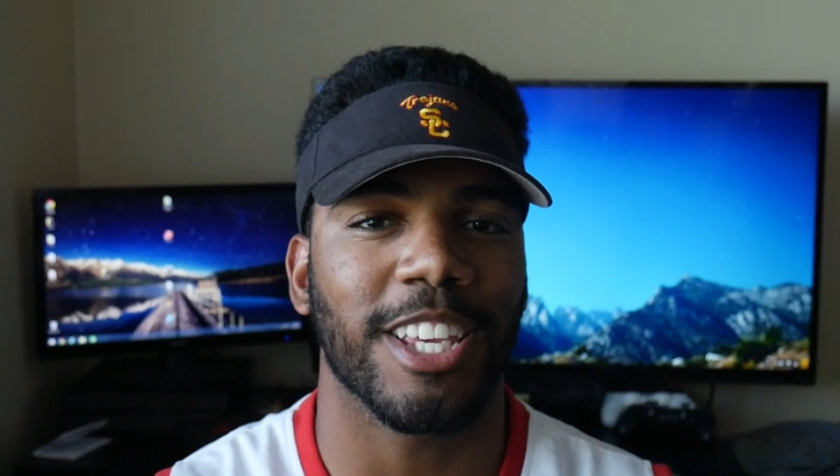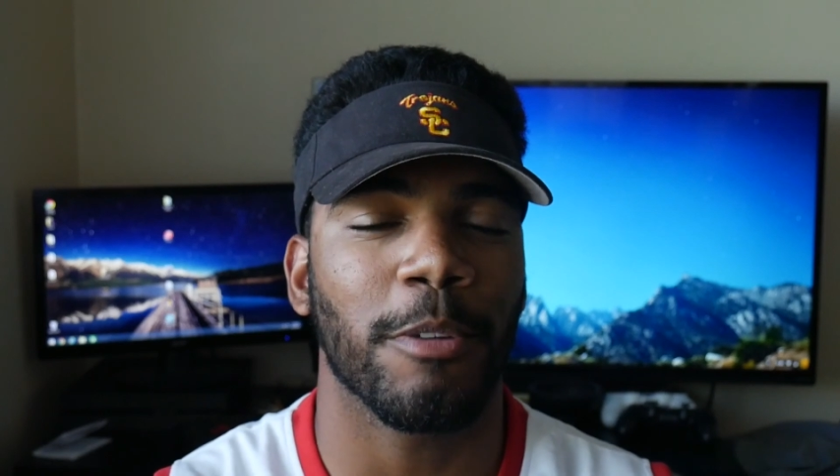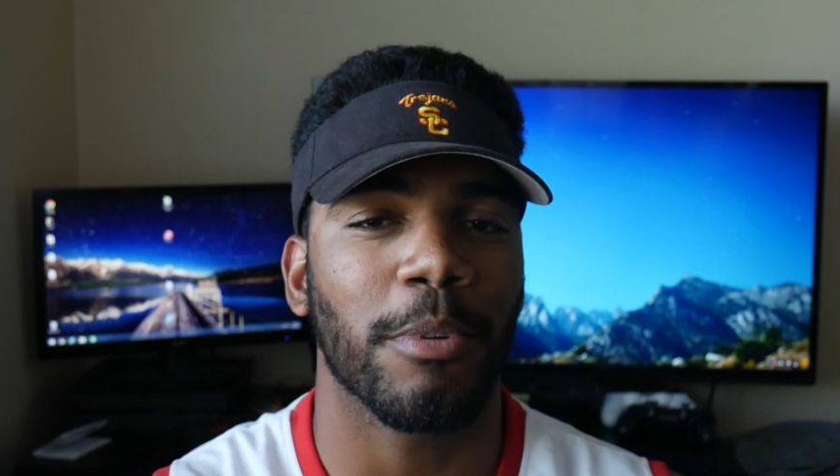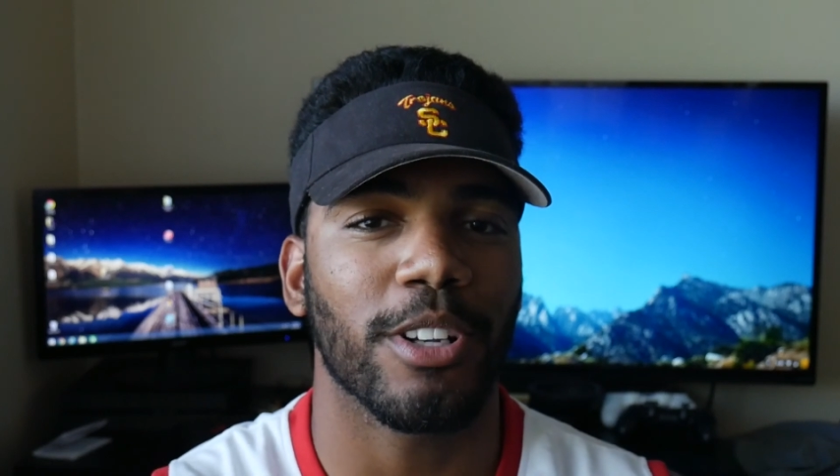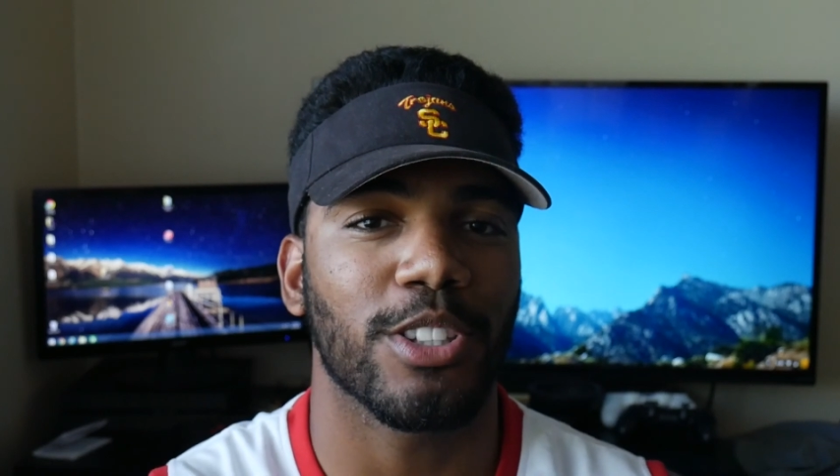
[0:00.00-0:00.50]
he
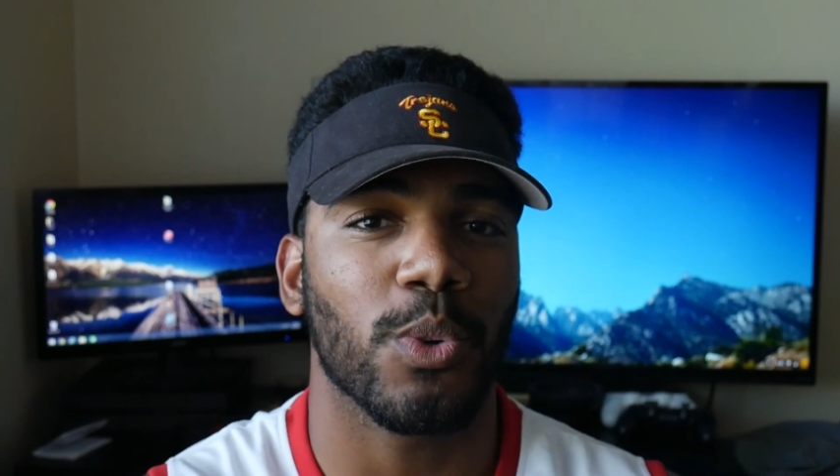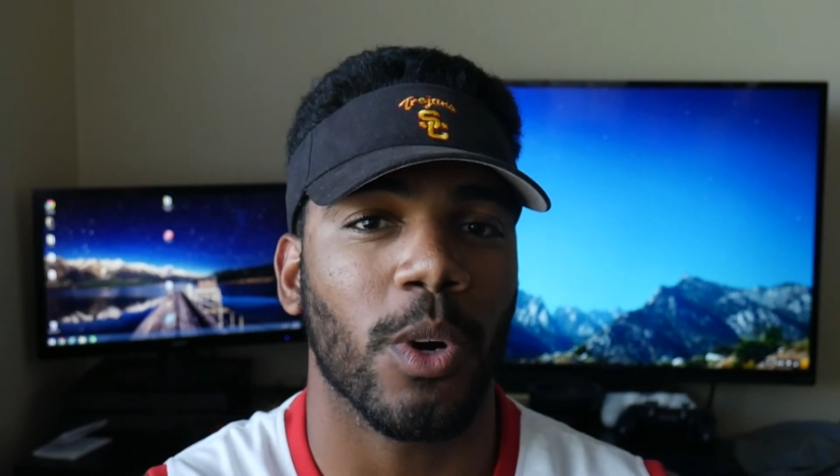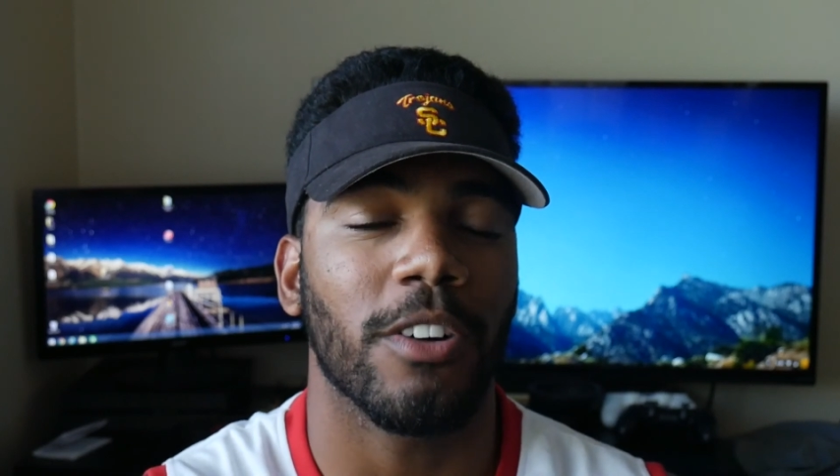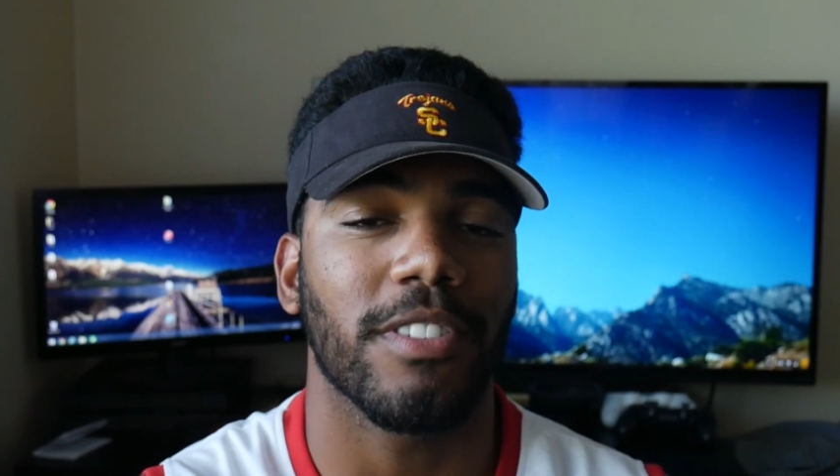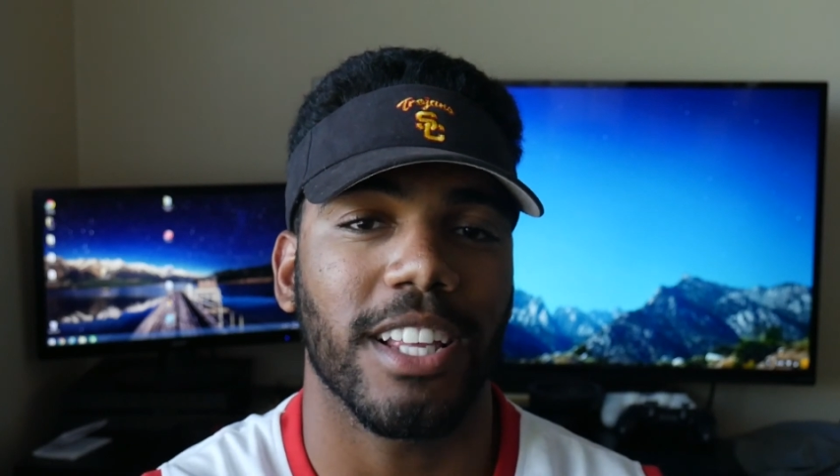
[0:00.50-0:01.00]
burned
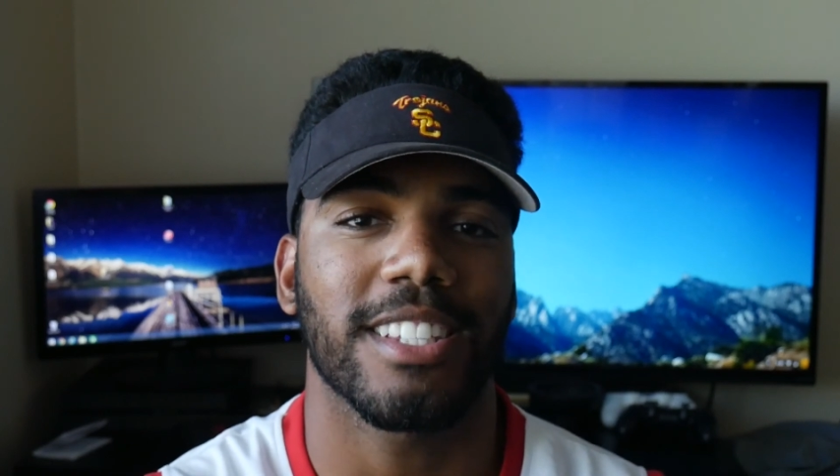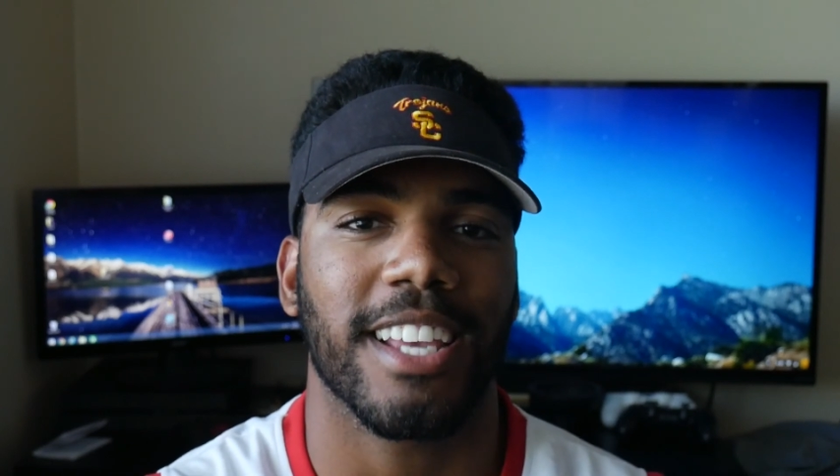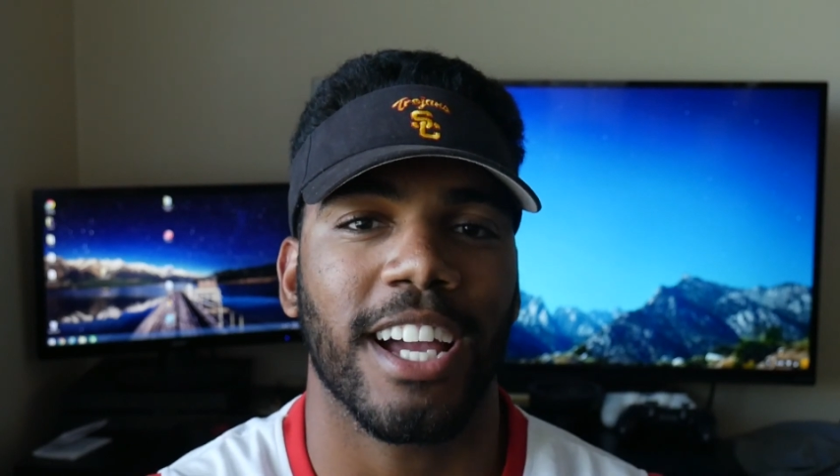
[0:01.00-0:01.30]
12 less